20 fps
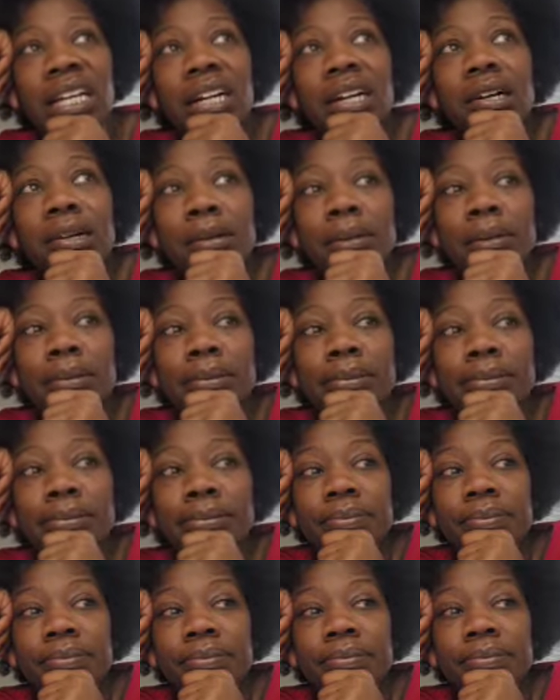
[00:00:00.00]
And
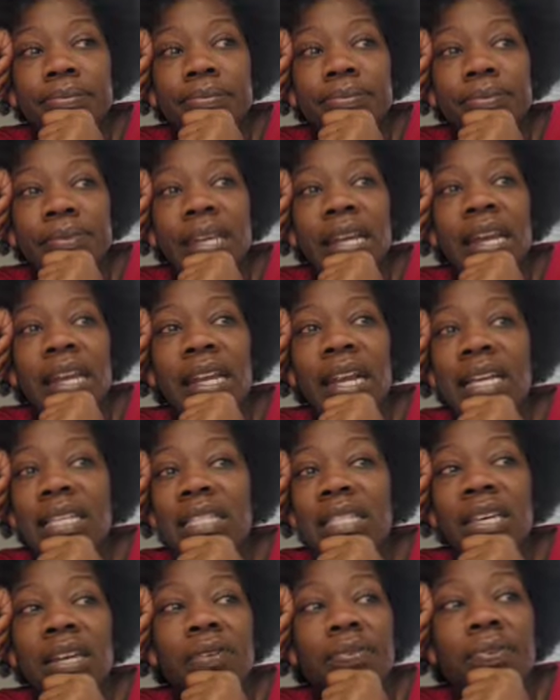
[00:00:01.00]
I
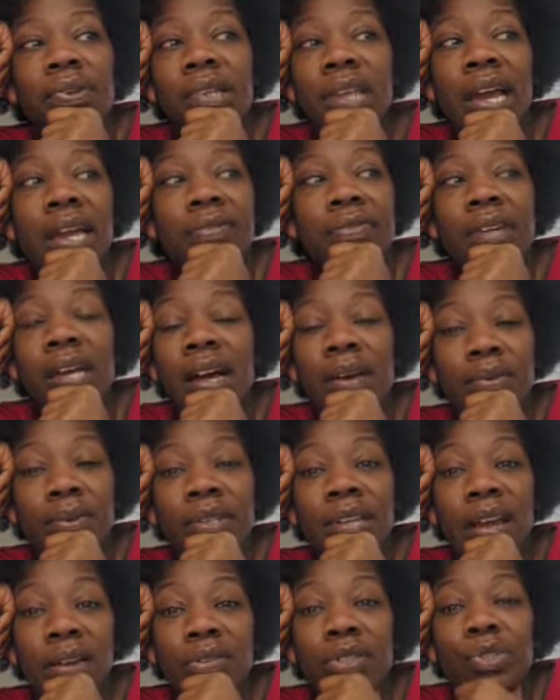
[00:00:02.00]
said for life that I would
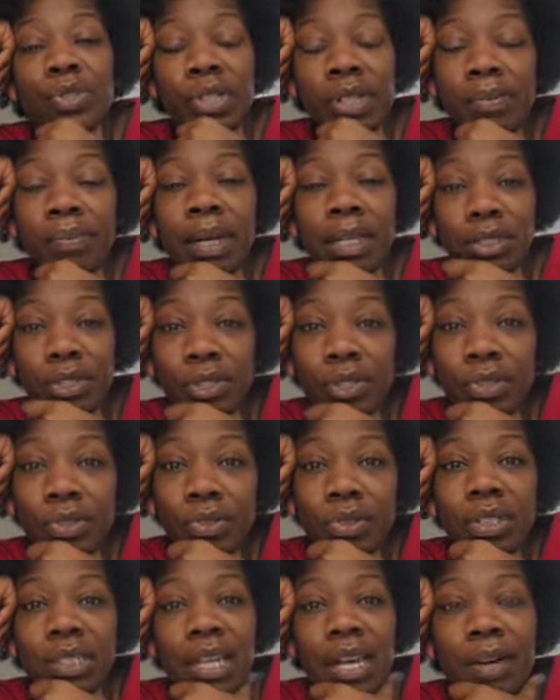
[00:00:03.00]
never treat my
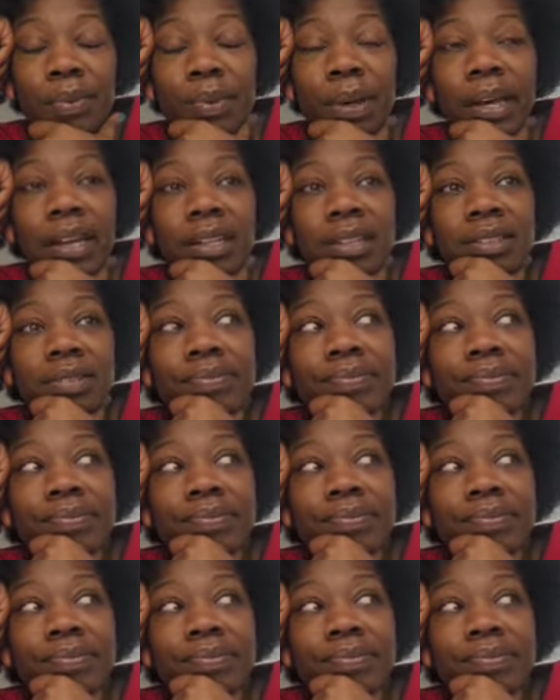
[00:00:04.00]
children that way.